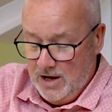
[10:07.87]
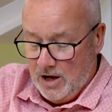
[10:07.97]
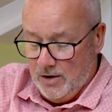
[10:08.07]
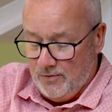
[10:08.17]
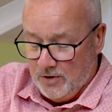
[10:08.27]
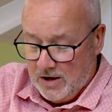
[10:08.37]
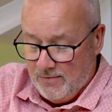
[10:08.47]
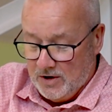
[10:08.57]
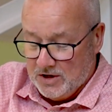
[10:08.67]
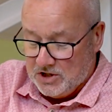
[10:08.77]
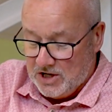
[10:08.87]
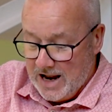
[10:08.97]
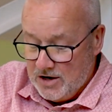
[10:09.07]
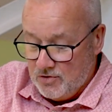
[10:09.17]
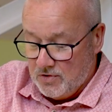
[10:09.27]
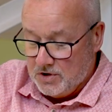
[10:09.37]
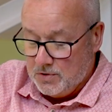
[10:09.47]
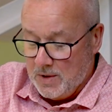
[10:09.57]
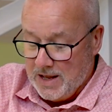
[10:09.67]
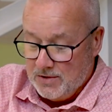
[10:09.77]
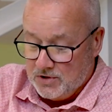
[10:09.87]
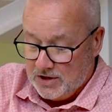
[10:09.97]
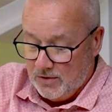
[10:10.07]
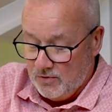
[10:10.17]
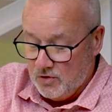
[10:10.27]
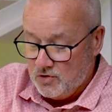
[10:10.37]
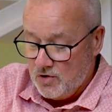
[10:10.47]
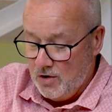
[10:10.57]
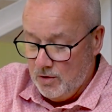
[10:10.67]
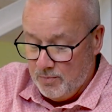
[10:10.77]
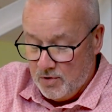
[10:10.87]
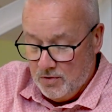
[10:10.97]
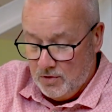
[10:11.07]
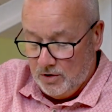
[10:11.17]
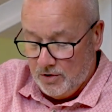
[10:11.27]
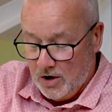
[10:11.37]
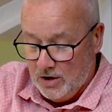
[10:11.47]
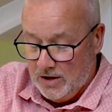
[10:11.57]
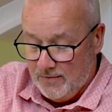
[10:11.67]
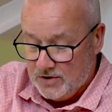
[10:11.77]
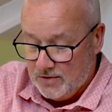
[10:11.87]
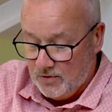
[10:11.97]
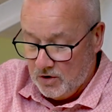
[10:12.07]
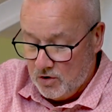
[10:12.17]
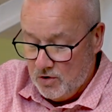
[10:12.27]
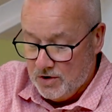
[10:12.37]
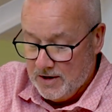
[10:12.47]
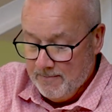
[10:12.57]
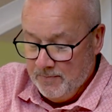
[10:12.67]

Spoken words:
unforgiving, slanderous, without self-control, brutal, not lovers of the good,